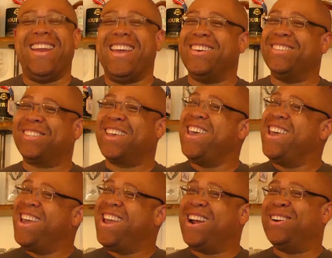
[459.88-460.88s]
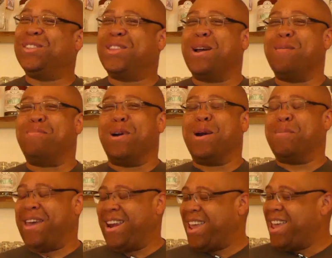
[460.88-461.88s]
Here's, here's their
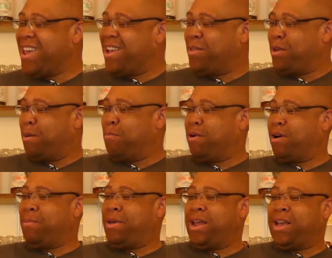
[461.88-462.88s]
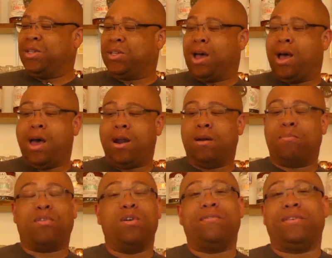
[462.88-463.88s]
bourbon. Their bourbon is one hundred
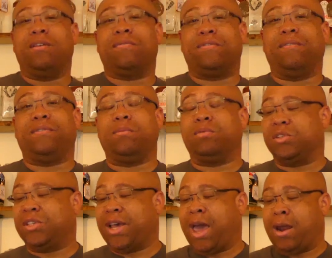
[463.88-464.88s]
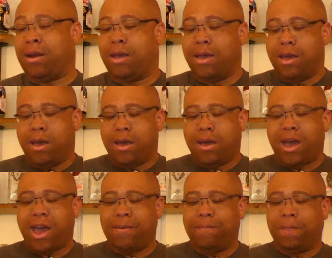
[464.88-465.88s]
proof and fifty percent.
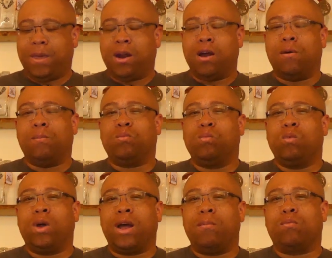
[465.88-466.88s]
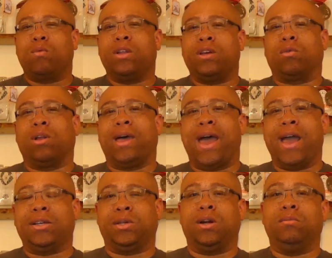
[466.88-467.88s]
I, you know, when I'm really
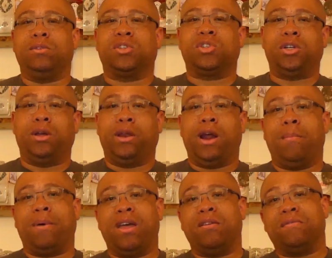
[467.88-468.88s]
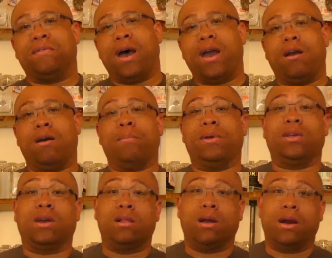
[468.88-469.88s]
relaxed and I'm just chilling out by the fire up at
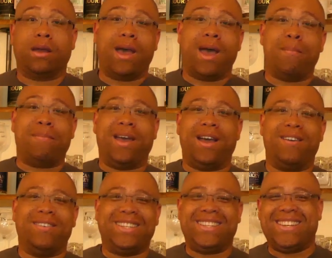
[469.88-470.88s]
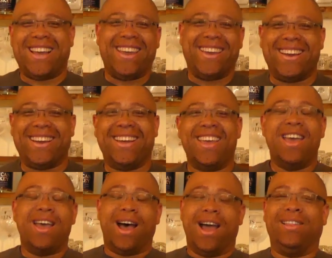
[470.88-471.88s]
the Clark Compound, yeah, yeah.
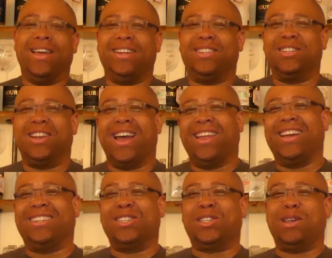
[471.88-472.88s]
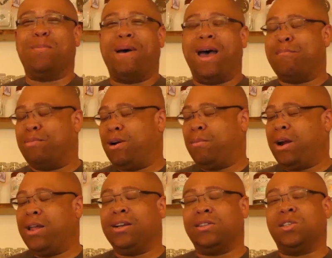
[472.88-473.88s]
I like to, I like to sip on bourbon.
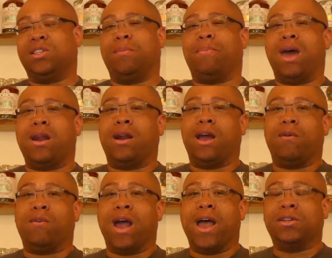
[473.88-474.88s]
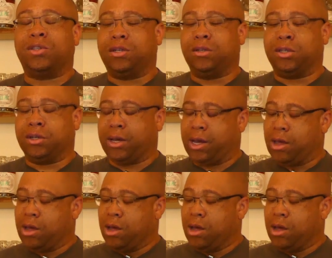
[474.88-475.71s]
I like to sip on it on rocks usually.